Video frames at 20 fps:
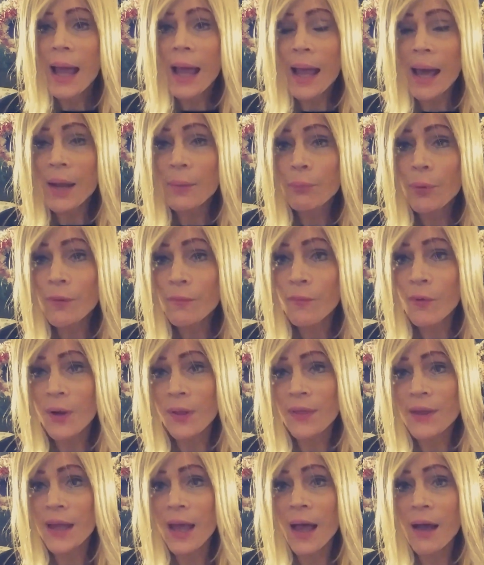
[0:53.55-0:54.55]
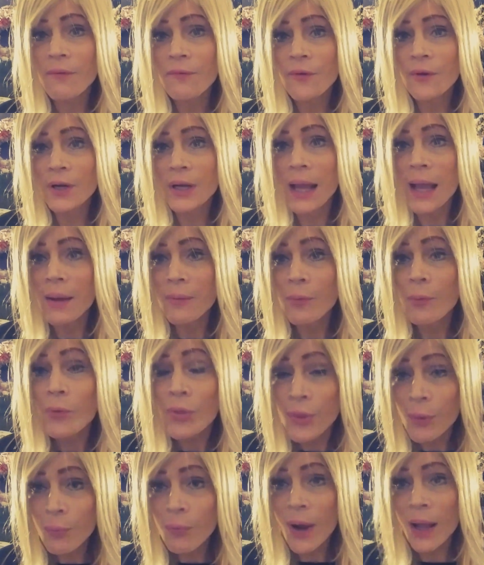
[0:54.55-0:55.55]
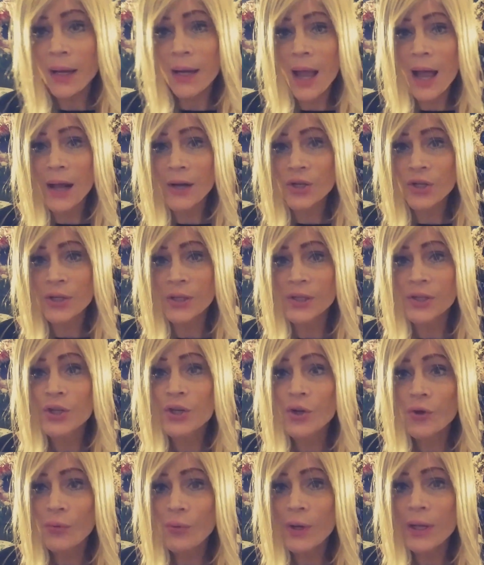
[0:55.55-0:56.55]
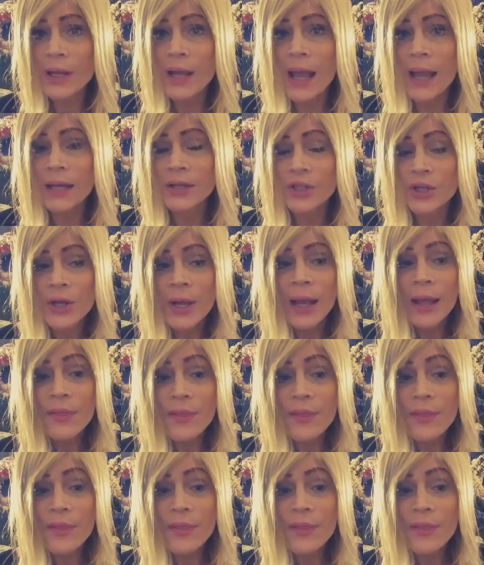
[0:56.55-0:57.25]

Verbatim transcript: and put forth the effort and the right actions to create